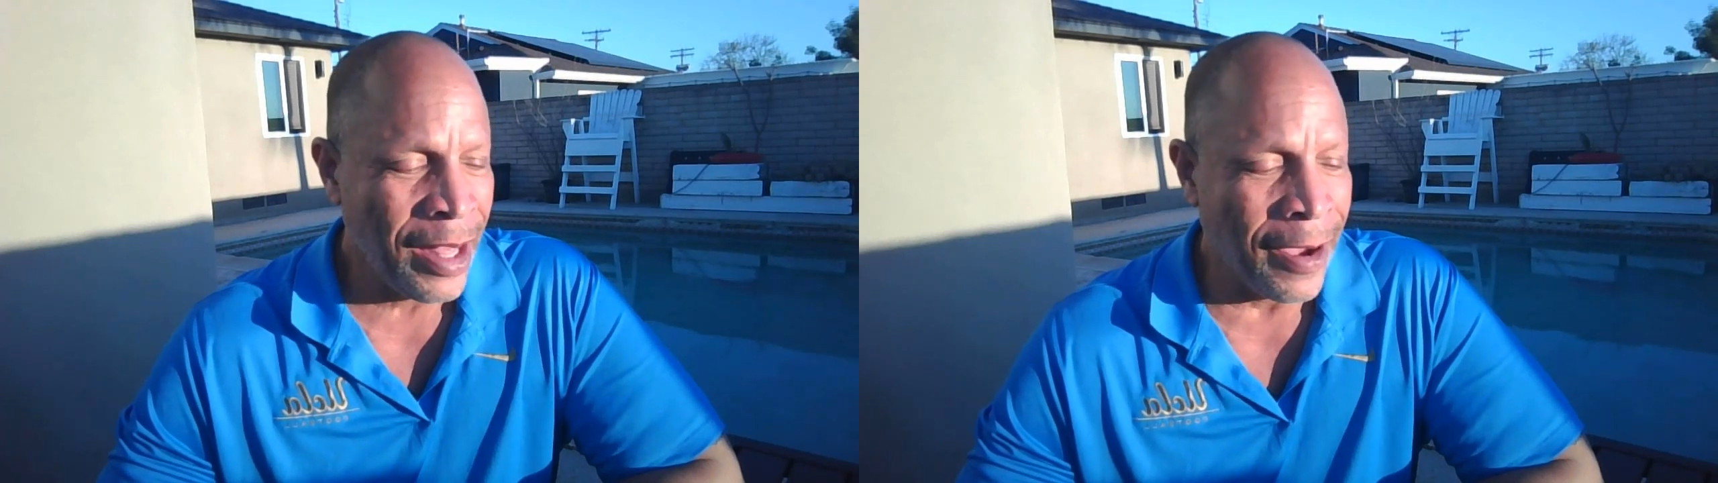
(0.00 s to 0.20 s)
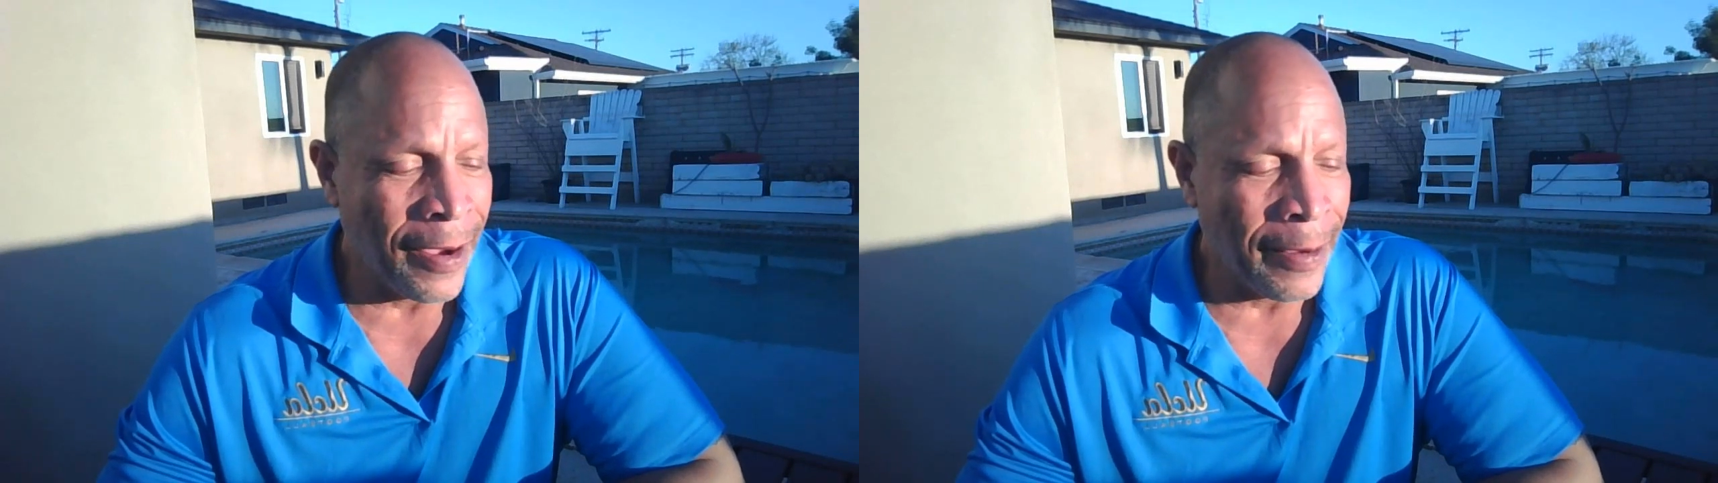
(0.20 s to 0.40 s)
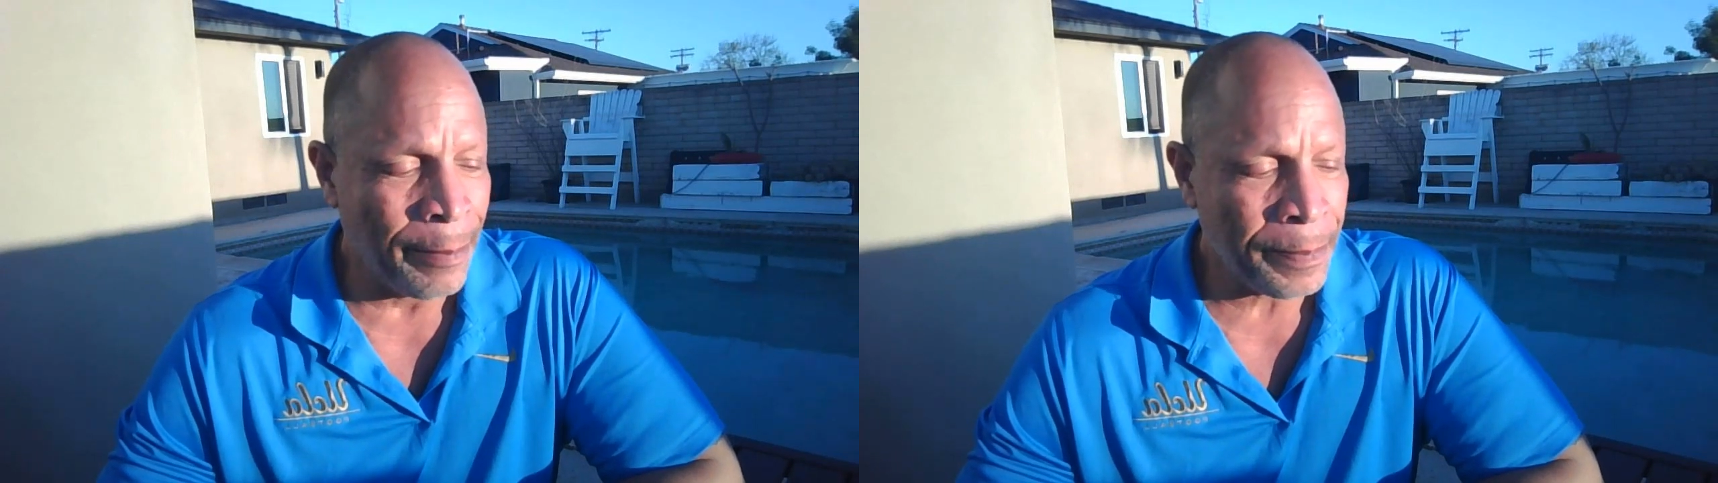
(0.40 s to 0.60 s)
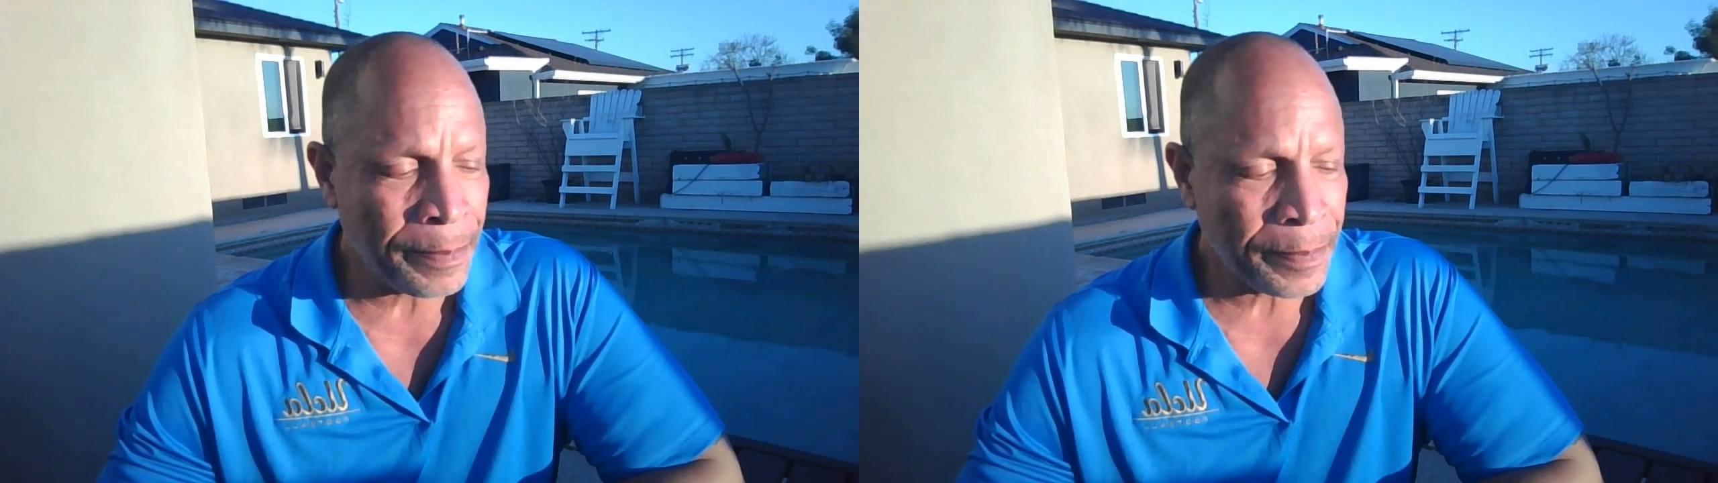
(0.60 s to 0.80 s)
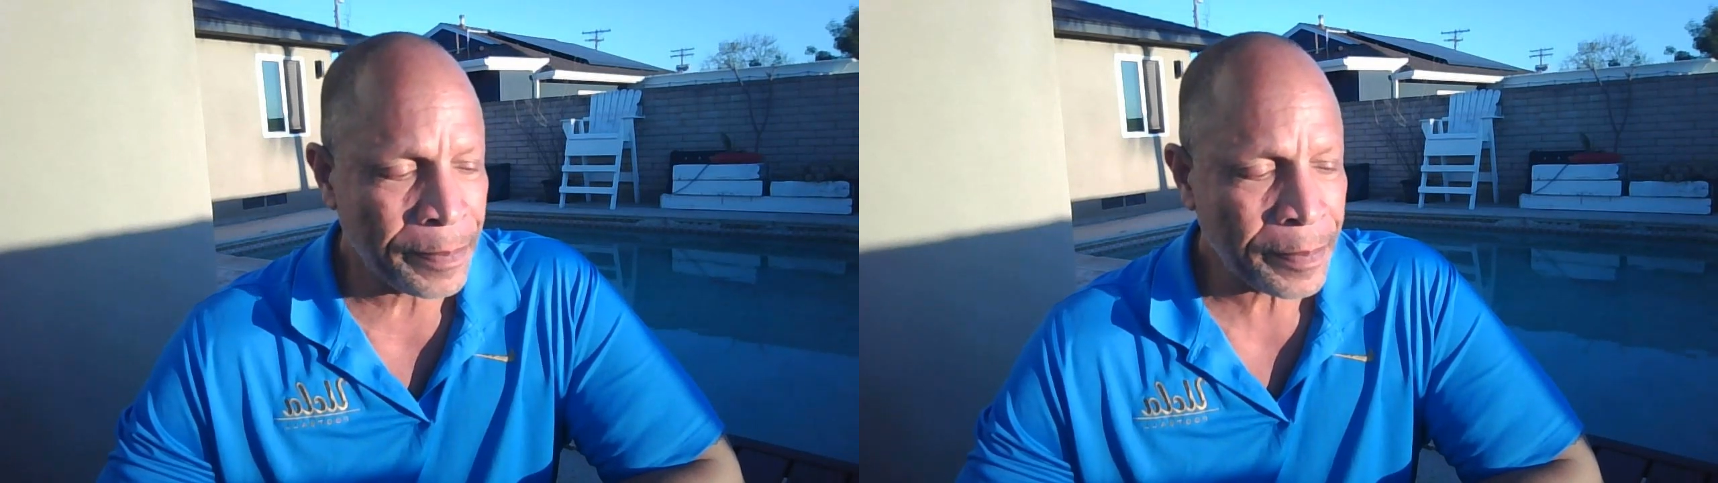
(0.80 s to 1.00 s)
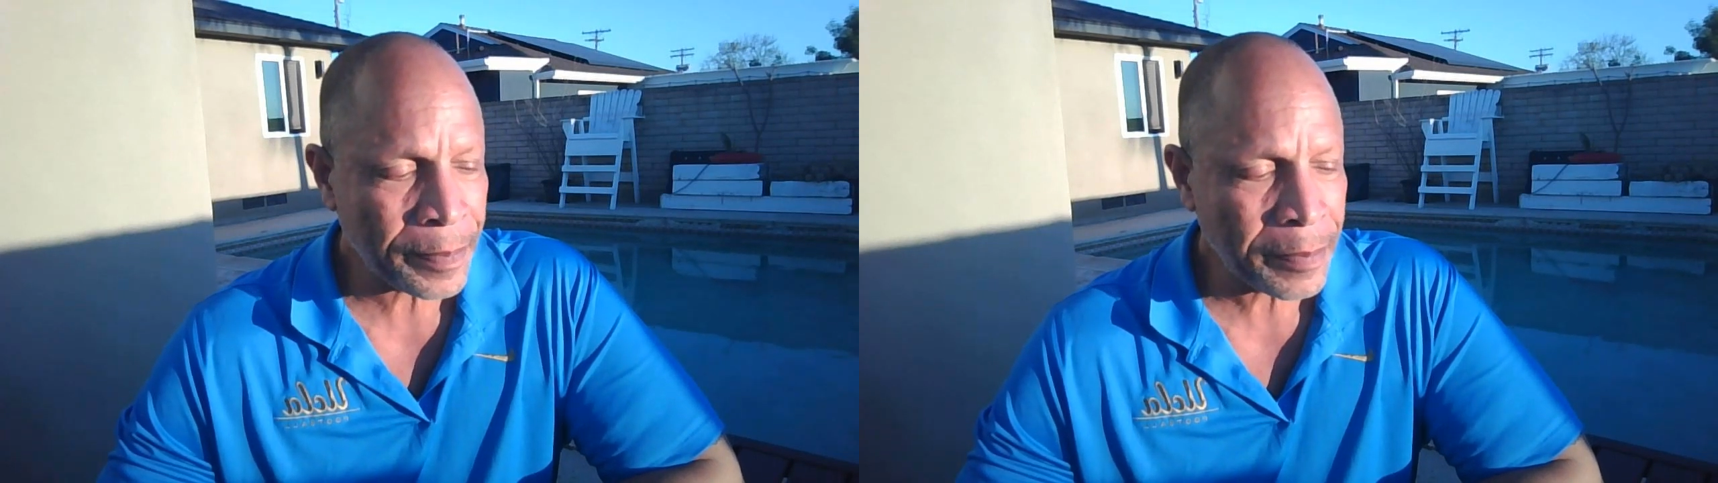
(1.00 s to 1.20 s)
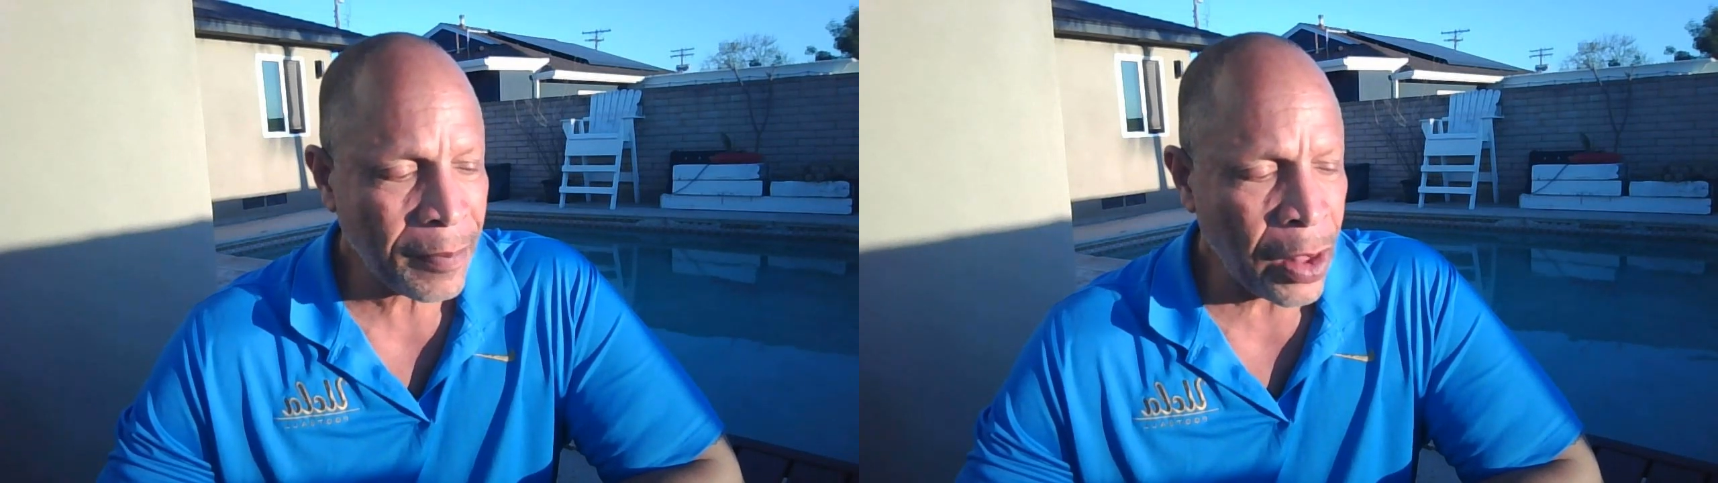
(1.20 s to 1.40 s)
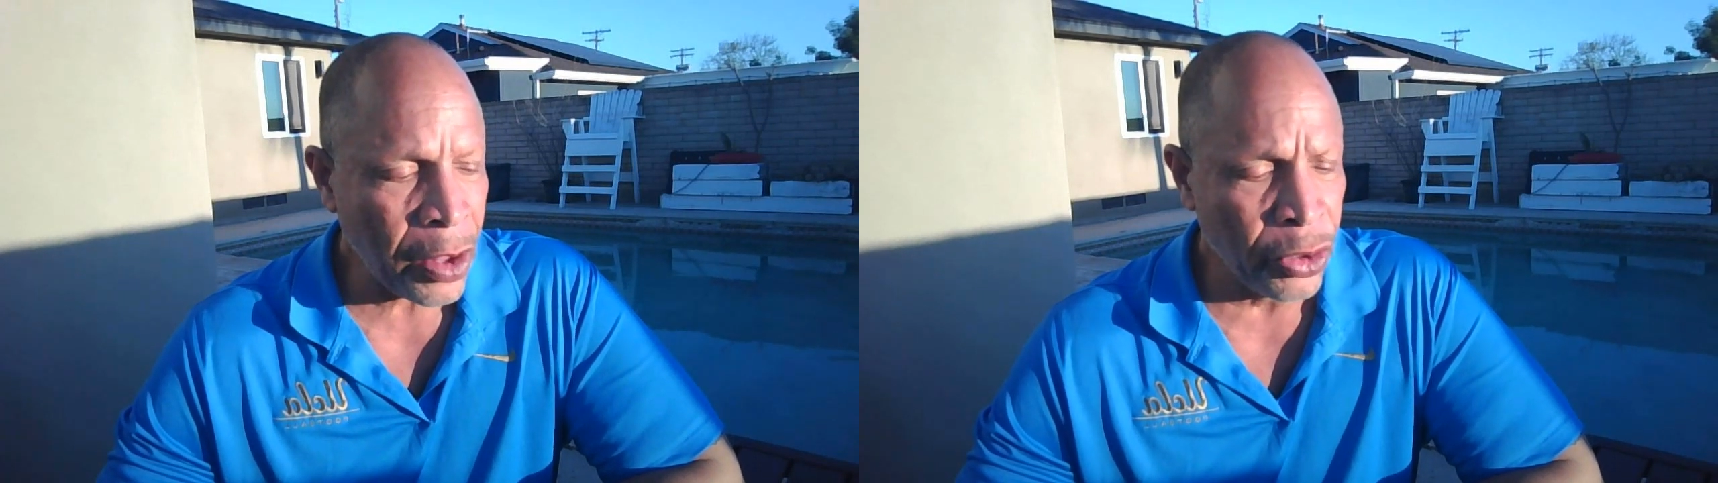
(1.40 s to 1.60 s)
Um,
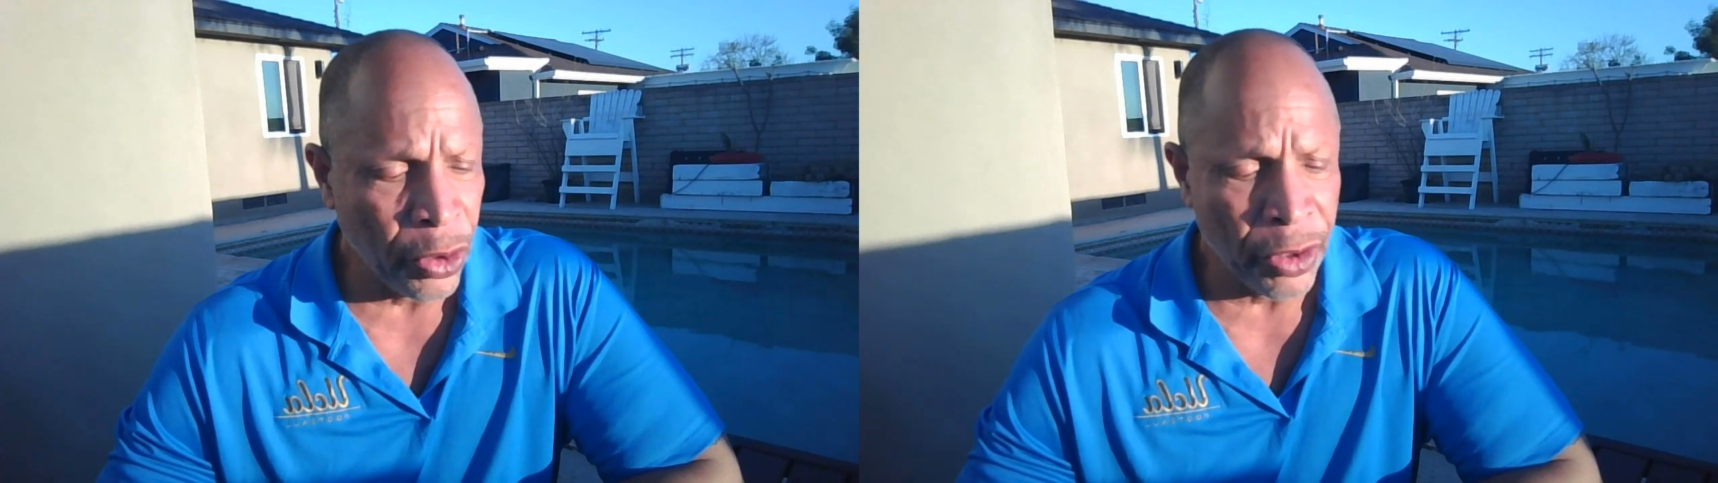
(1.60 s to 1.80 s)
you'll